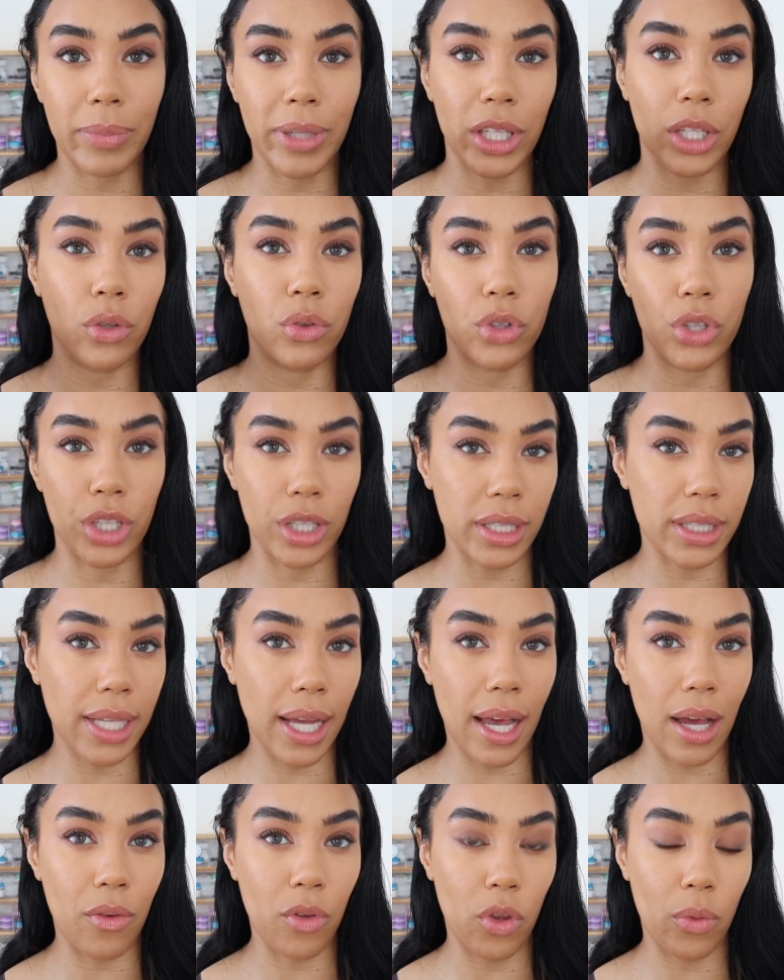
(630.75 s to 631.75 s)
but you
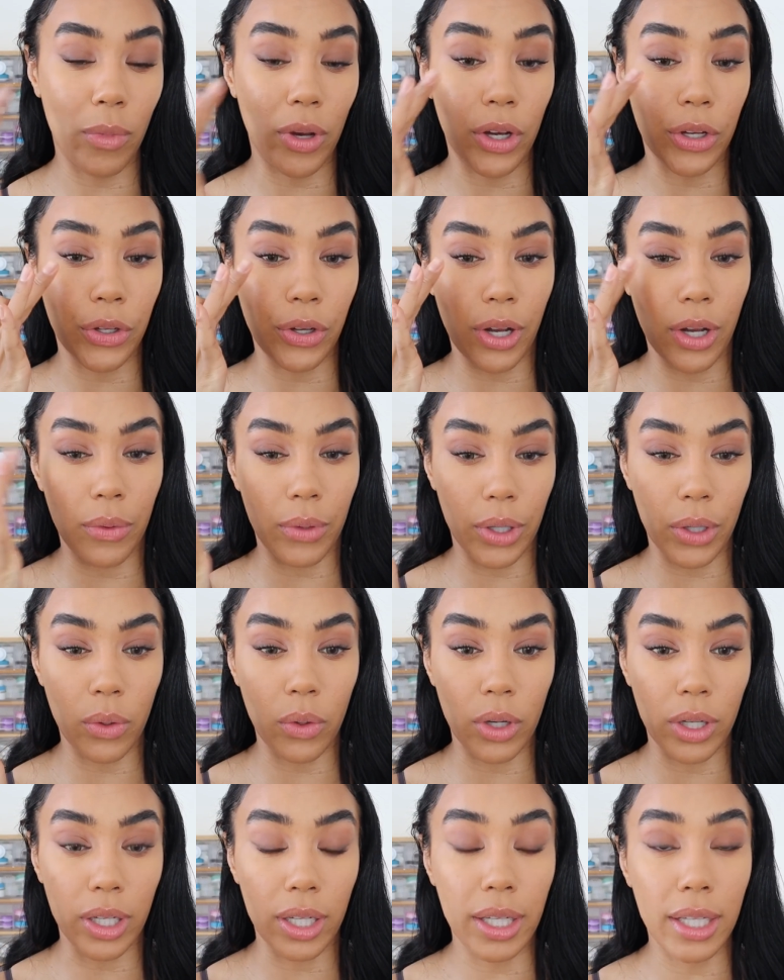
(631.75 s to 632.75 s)
just have them on your outer
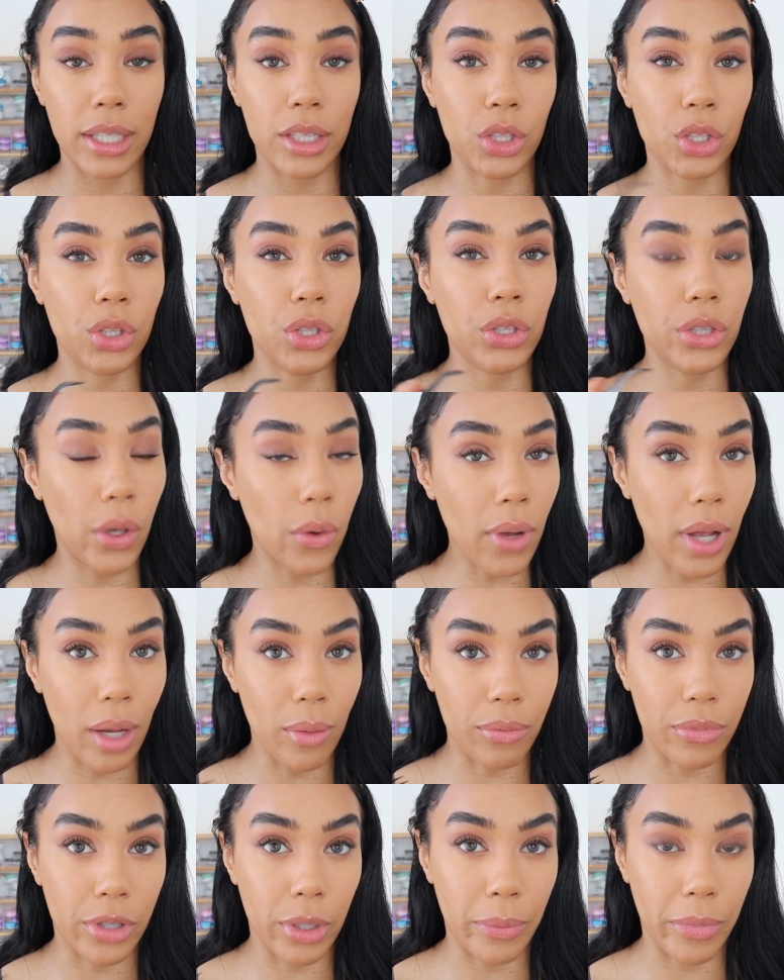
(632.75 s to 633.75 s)
corner, and it's so
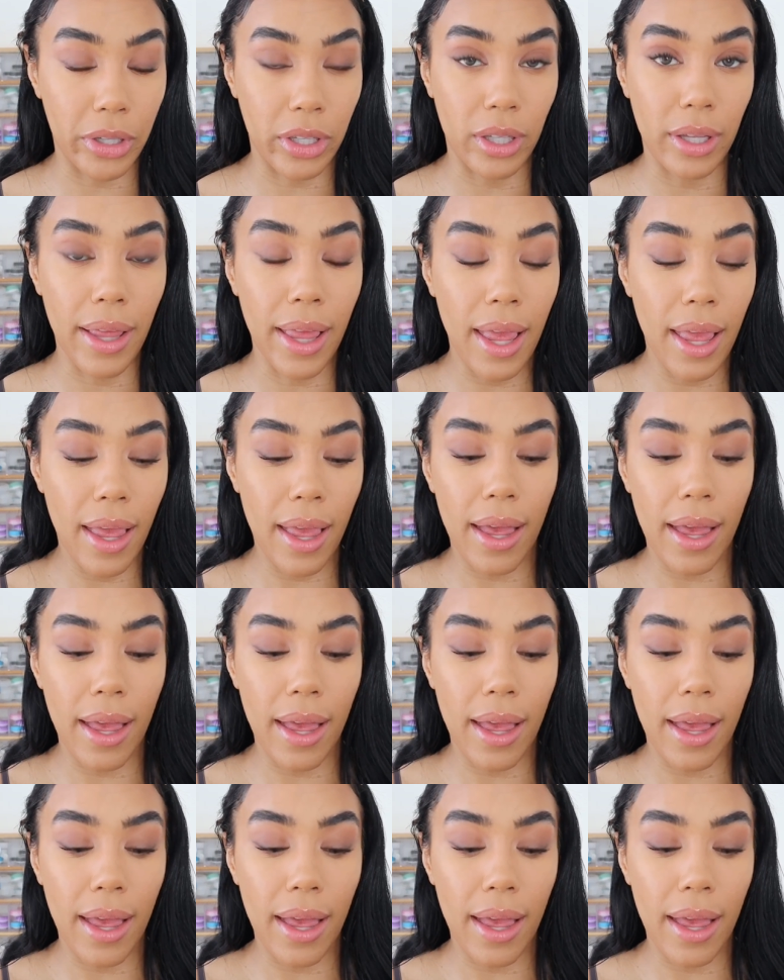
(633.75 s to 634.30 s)
comfortable